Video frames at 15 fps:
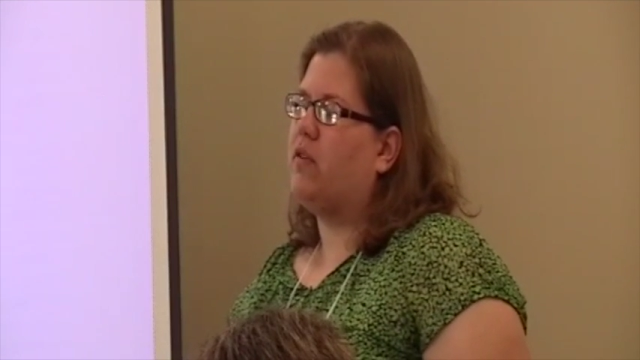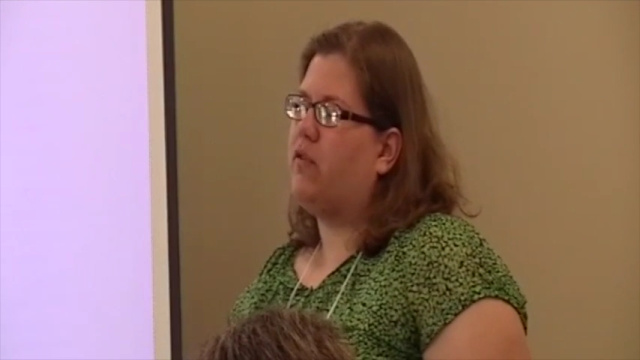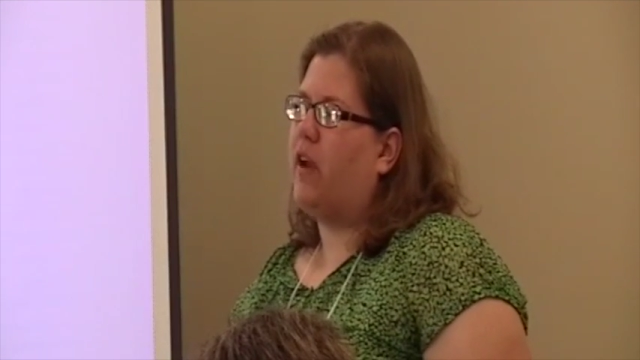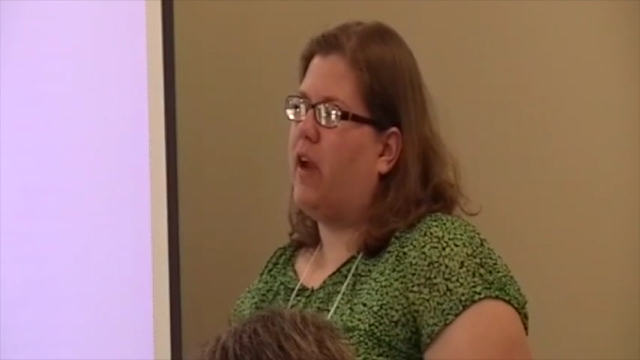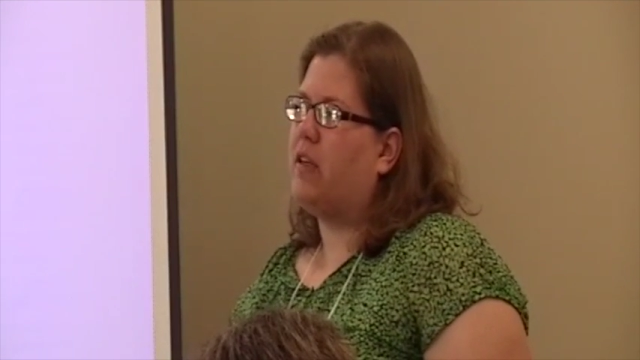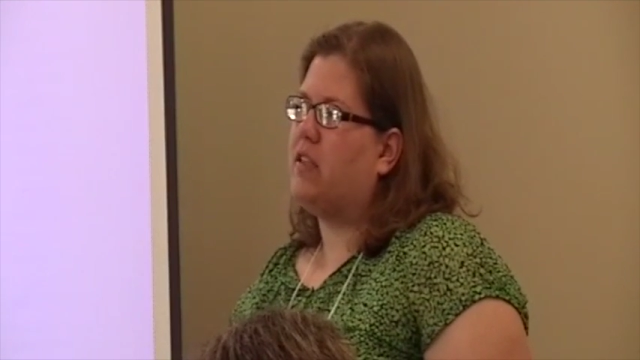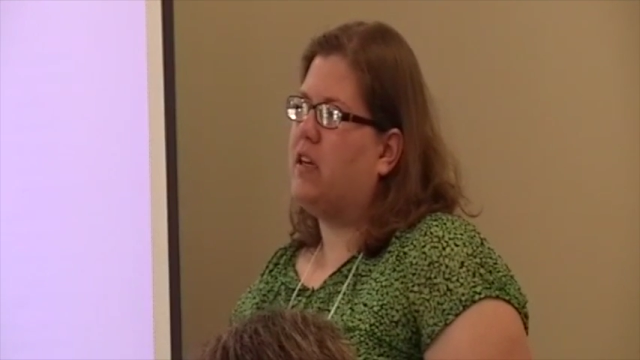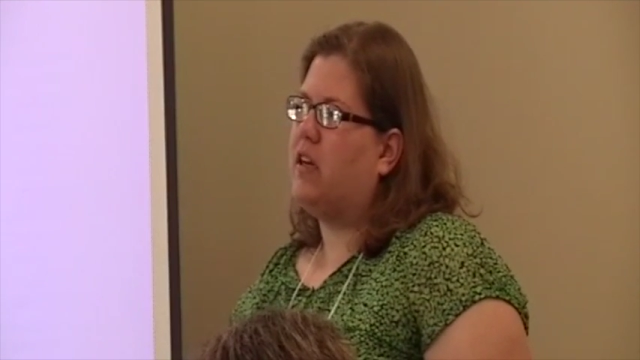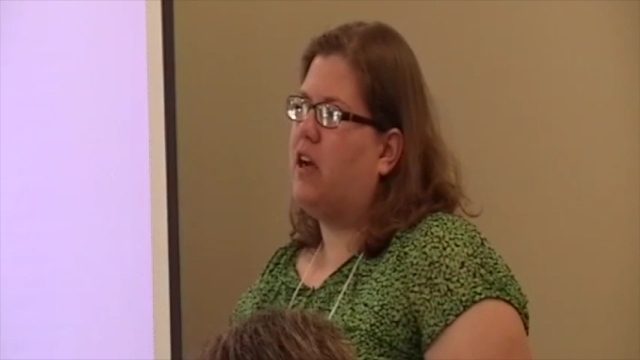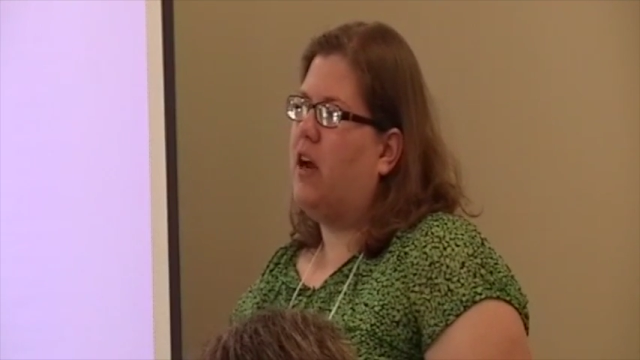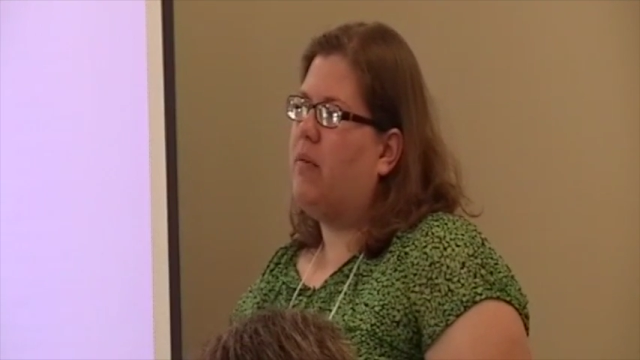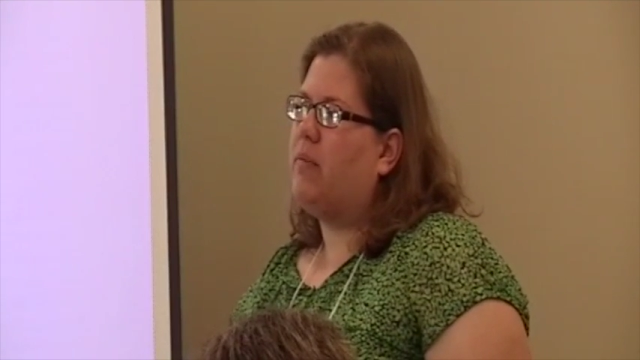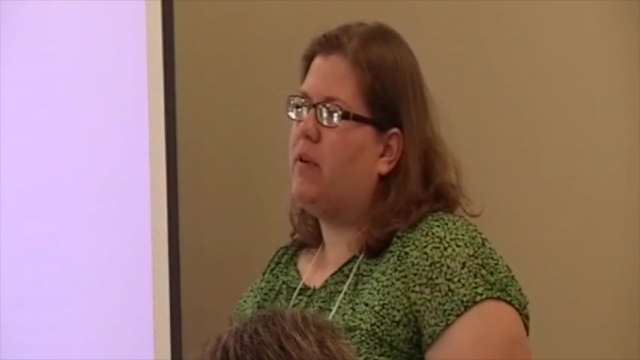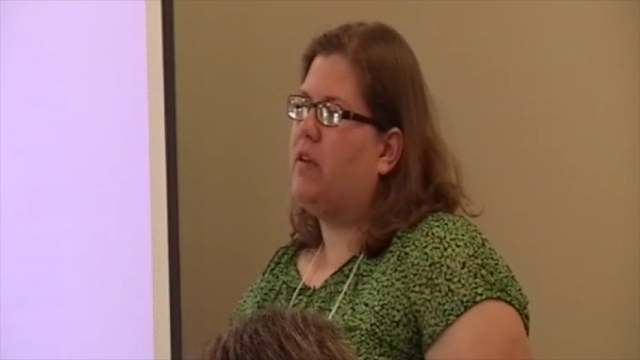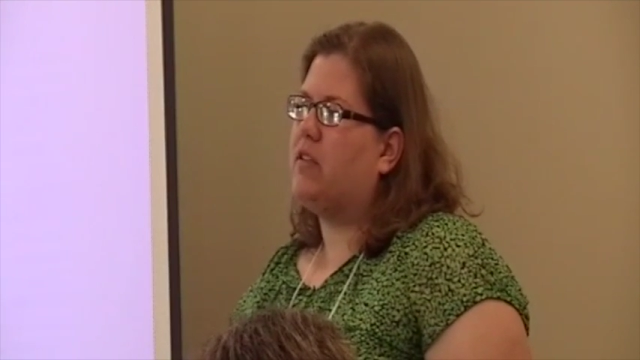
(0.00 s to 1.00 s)
the frac sand
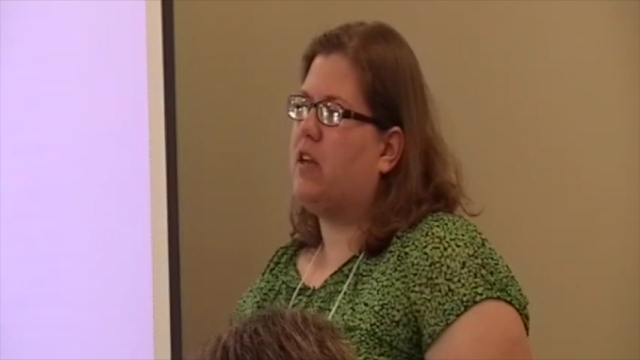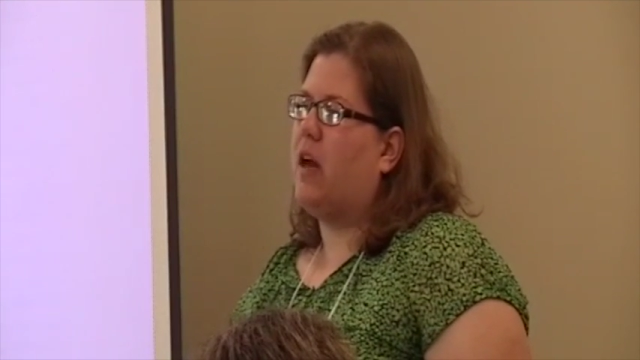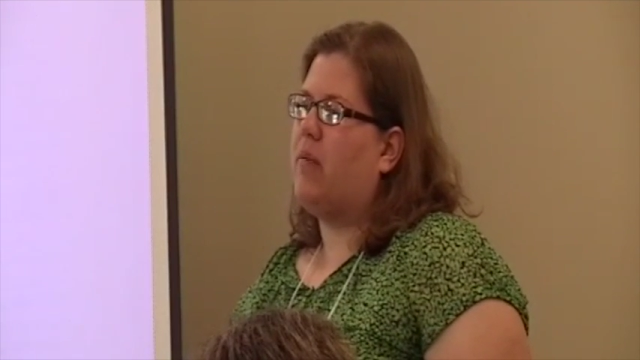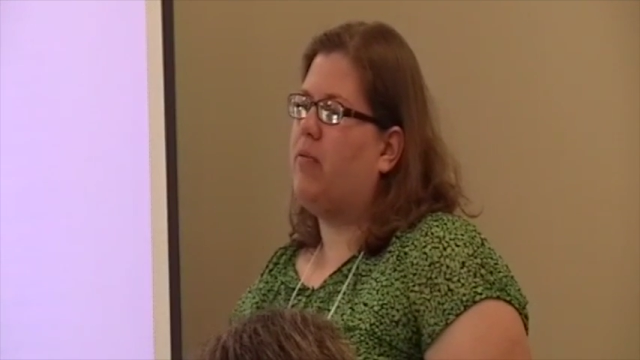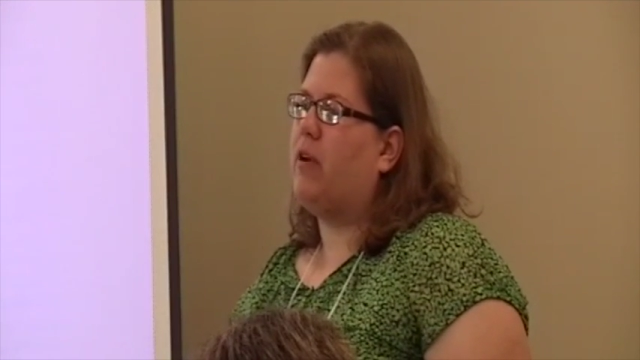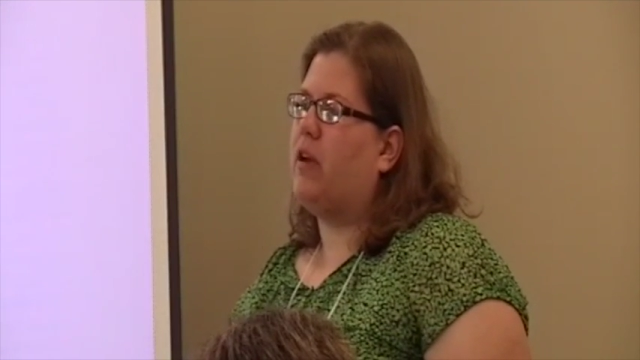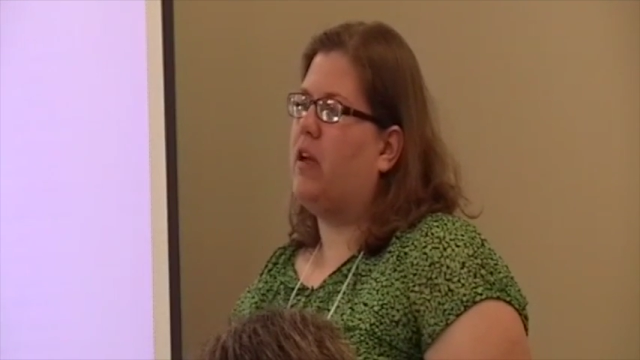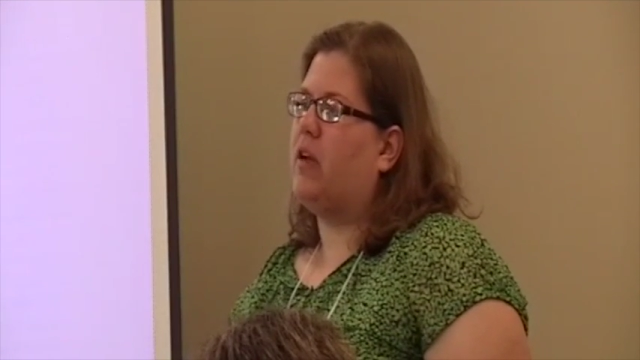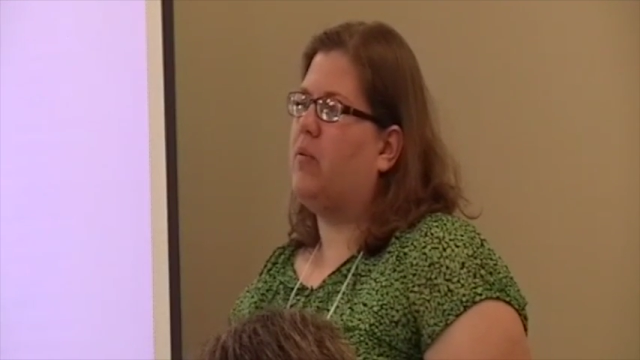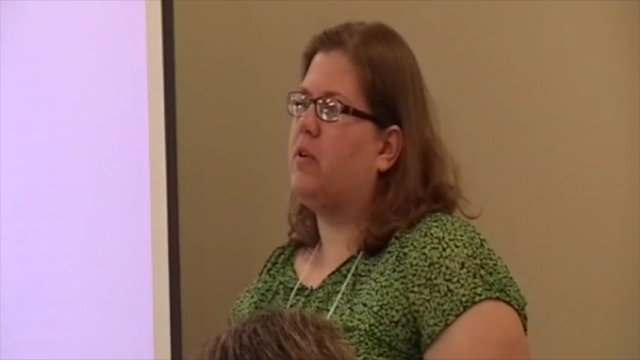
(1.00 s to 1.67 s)
companies operating